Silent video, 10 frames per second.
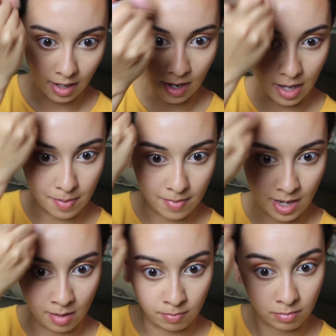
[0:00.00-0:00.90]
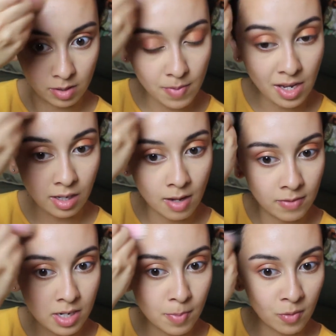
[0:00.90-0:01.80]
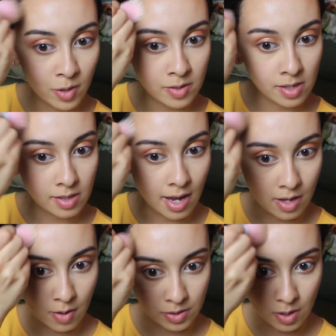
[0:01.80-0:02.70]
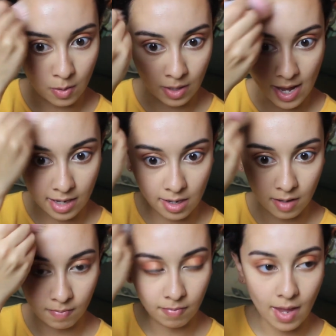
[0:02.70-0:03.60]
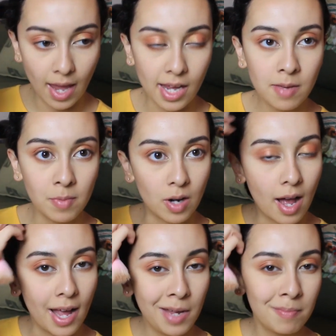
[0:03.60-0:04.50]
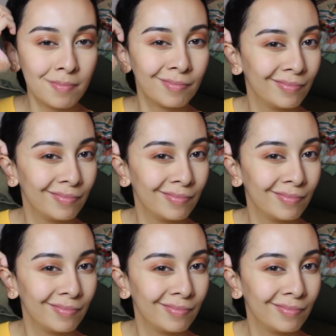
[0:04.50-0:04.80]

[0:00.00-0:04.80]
And speaking of deeper voices, I also like Heyyyyyy,